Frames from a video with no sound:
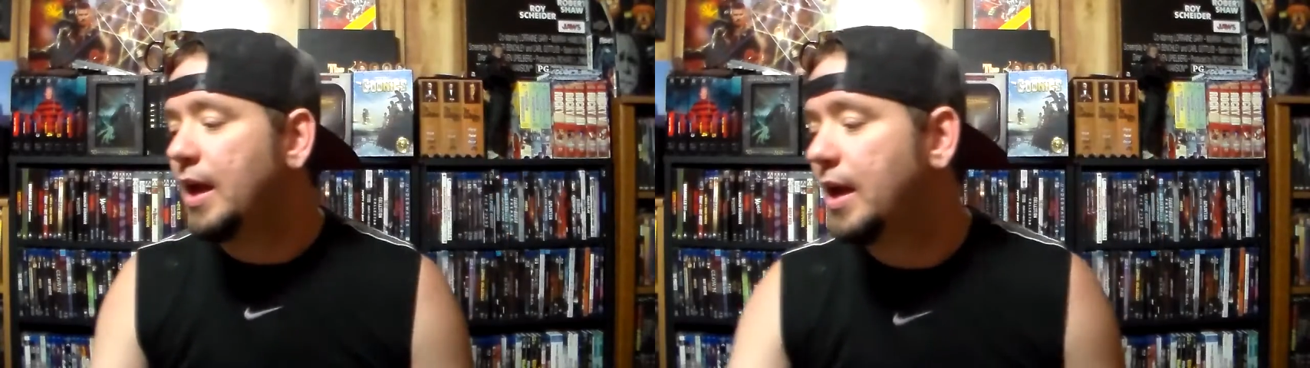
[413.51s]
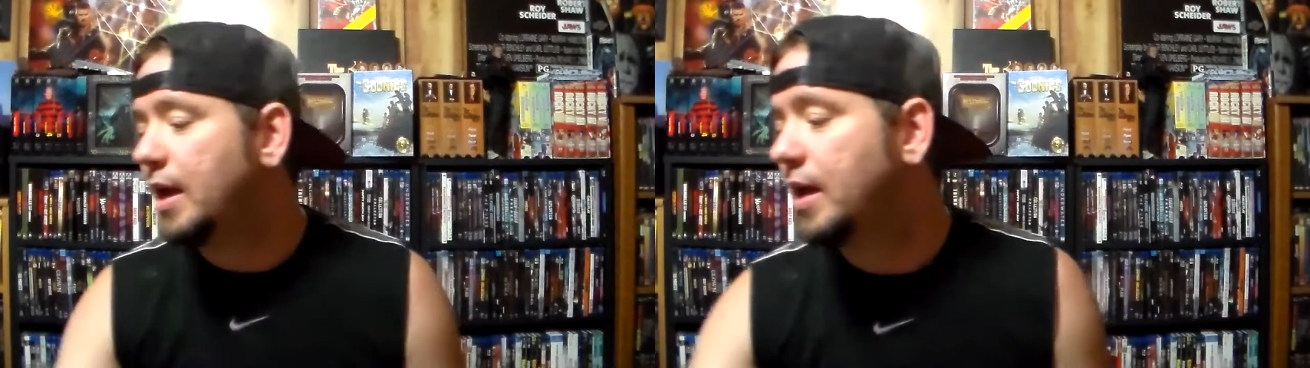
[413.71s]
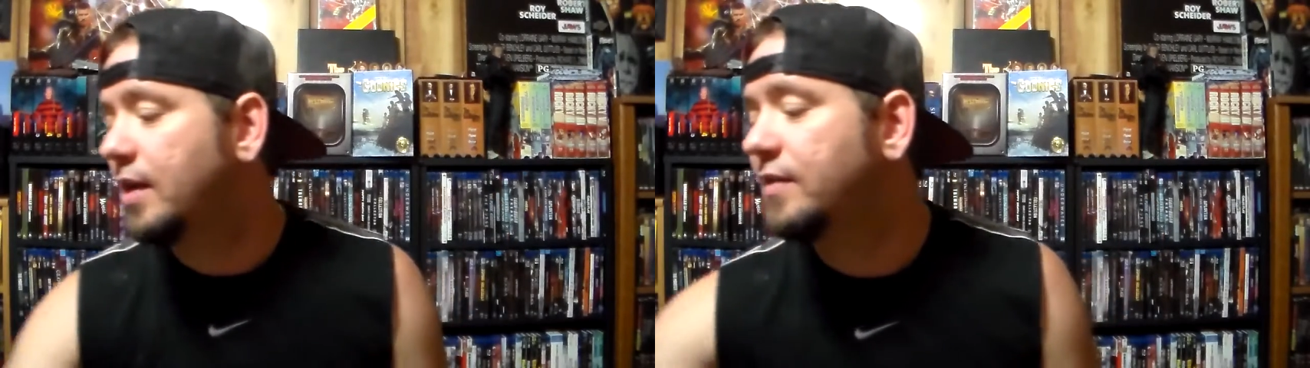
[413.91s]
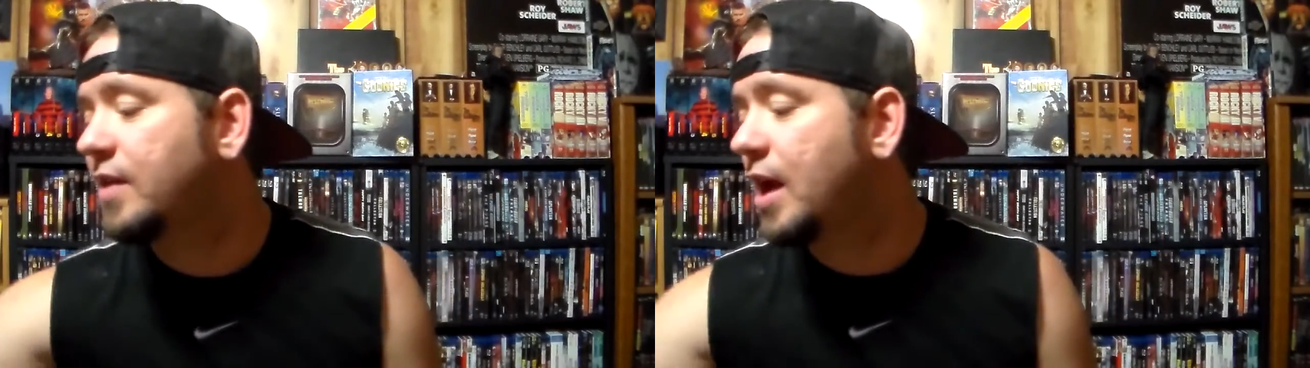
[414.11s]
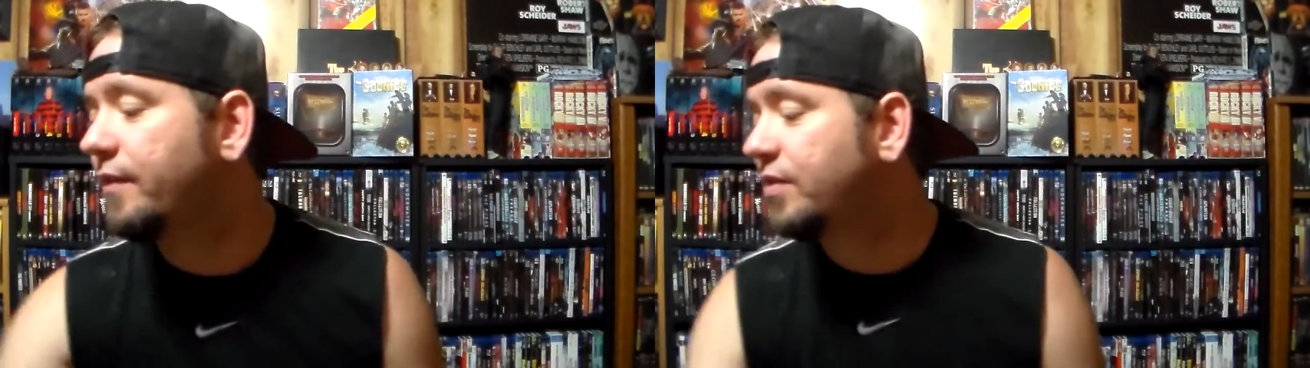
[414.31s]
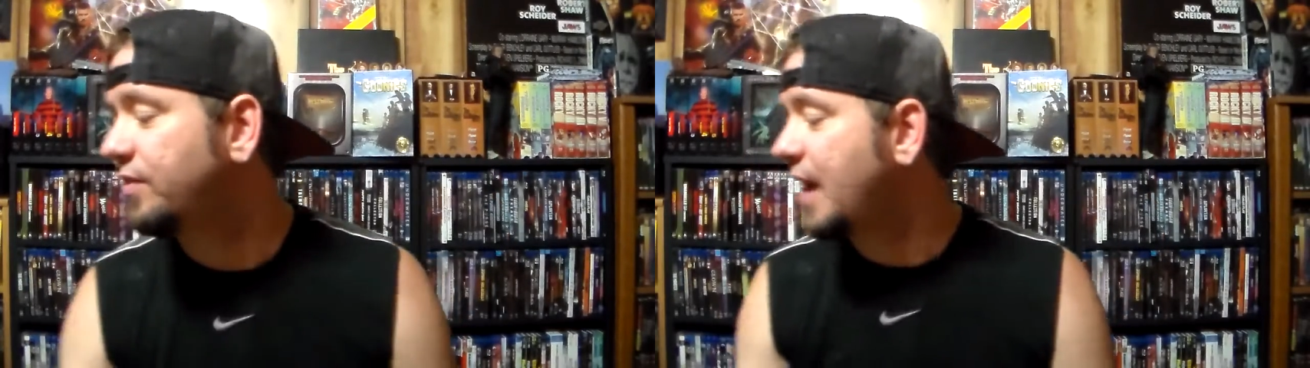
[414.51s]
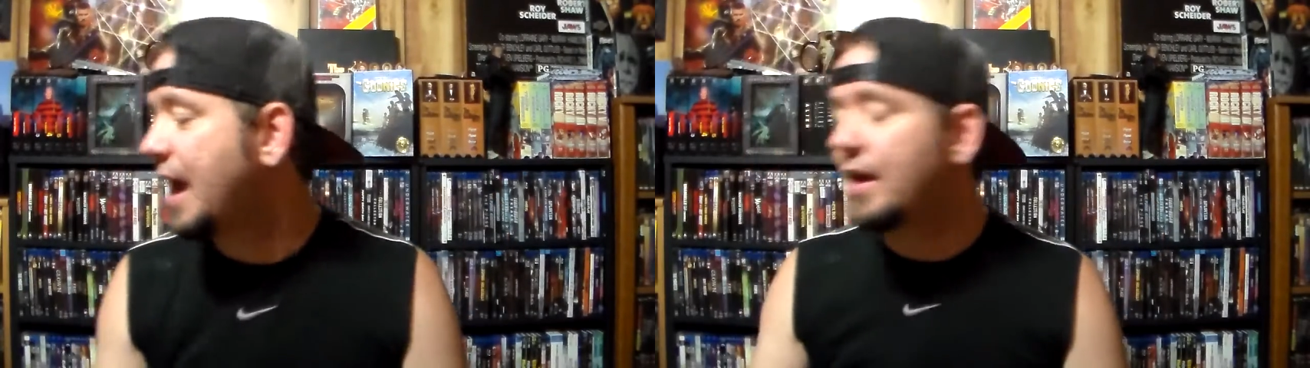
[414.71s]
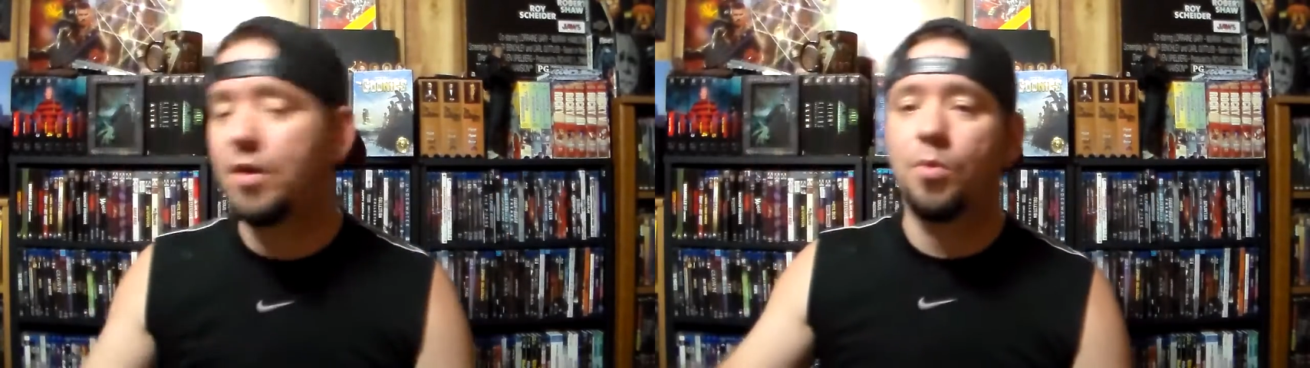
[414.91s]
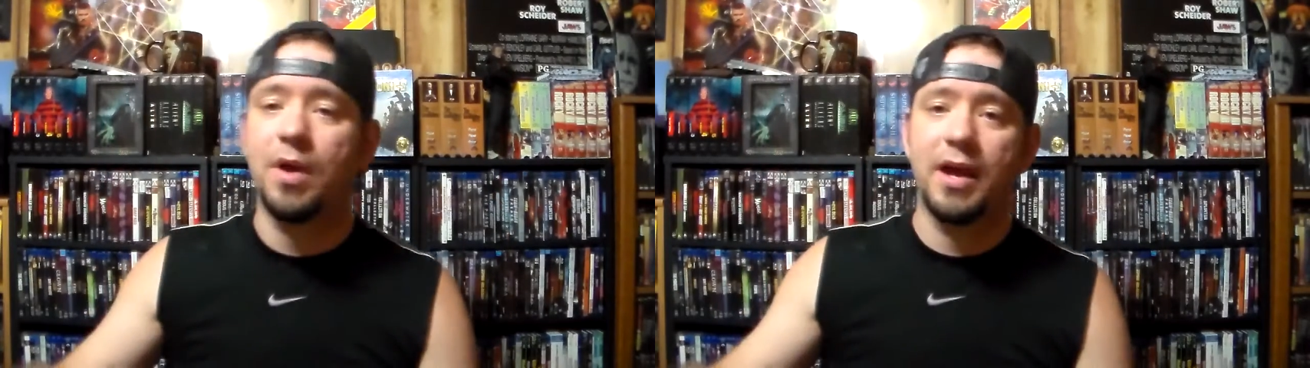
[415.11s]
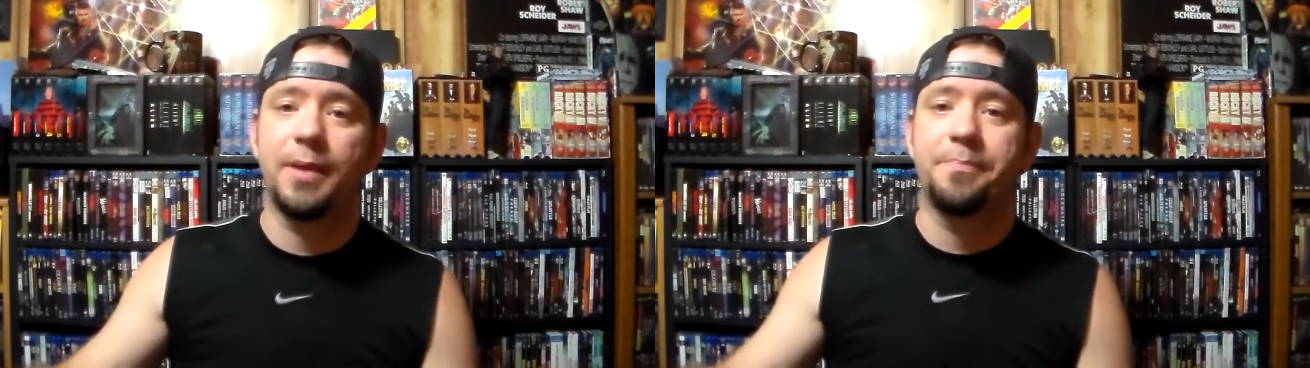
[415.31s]
it is kind of sad in a
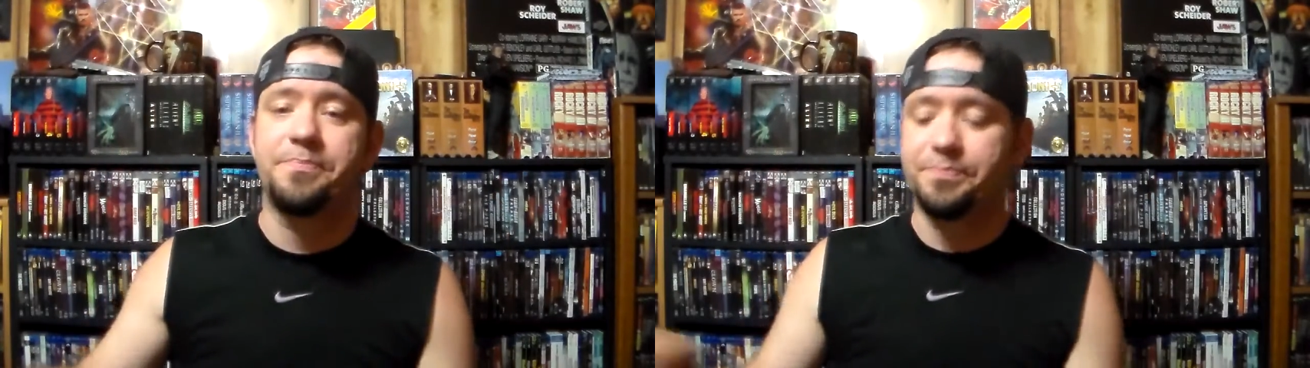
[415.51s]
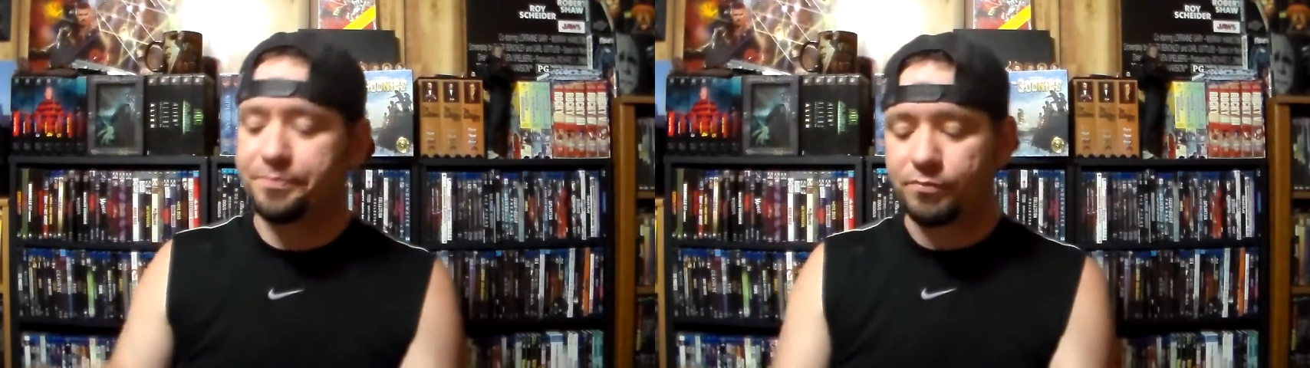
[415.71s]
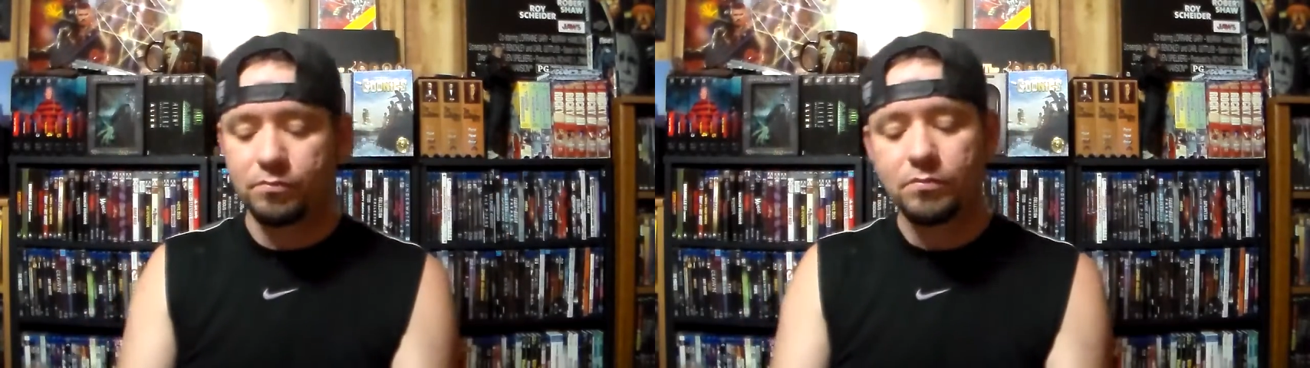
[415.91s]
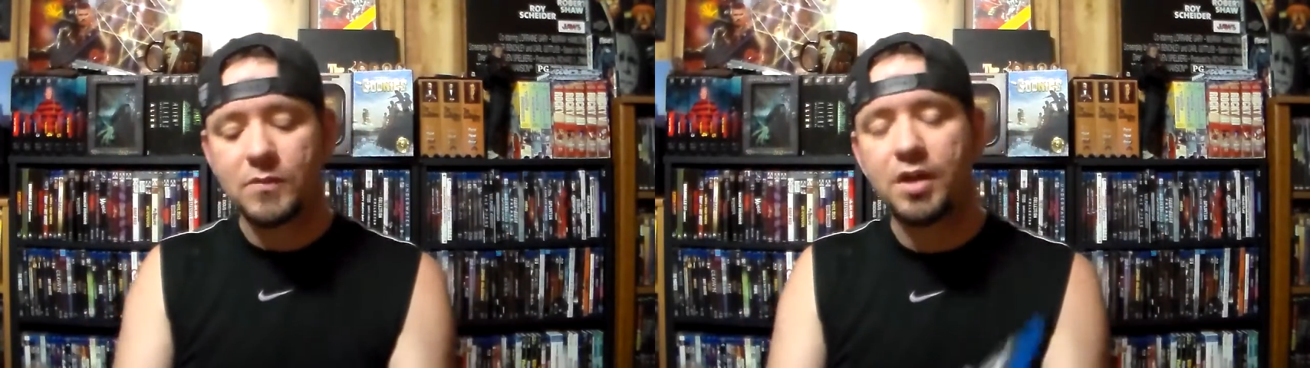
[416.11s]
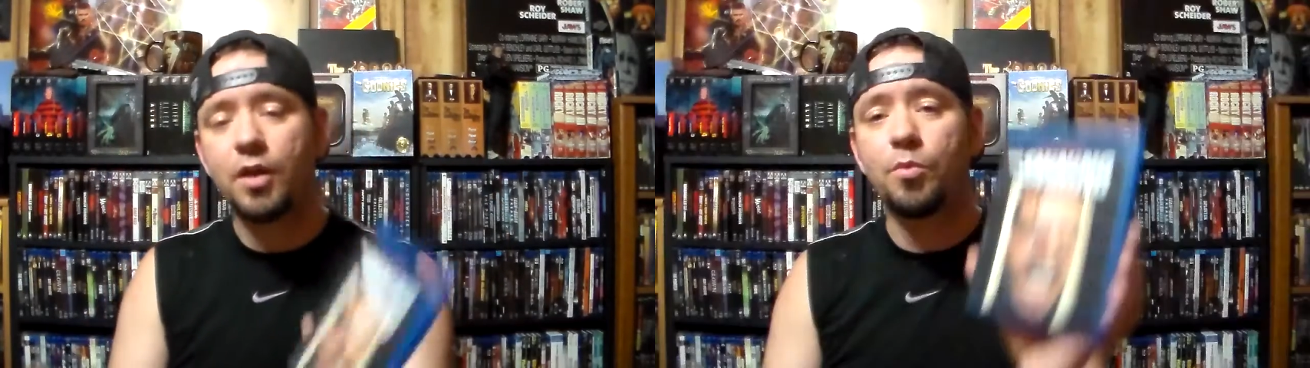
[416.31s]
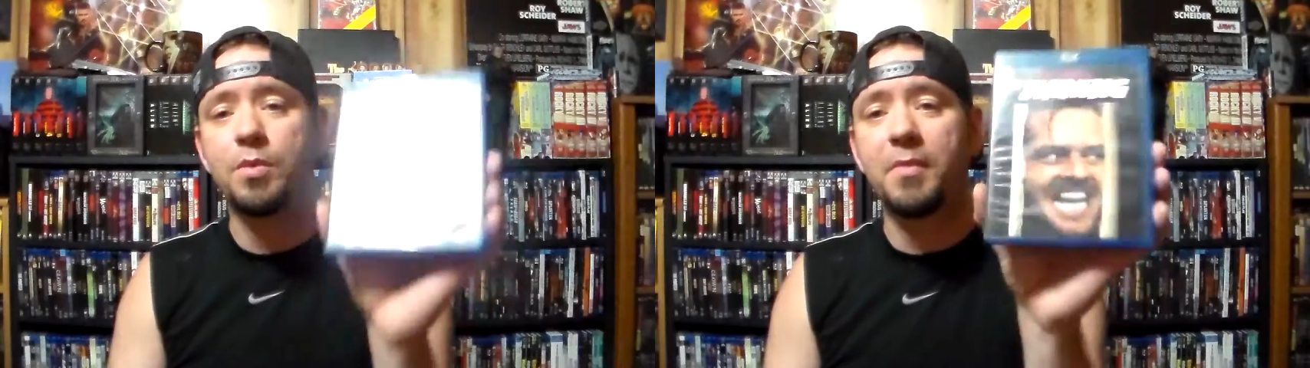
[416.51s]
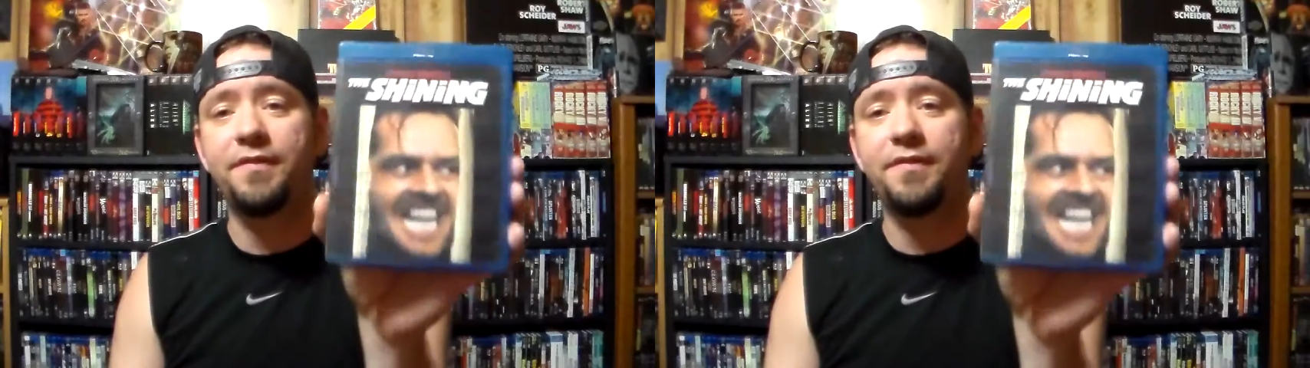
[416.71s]
way. Another one,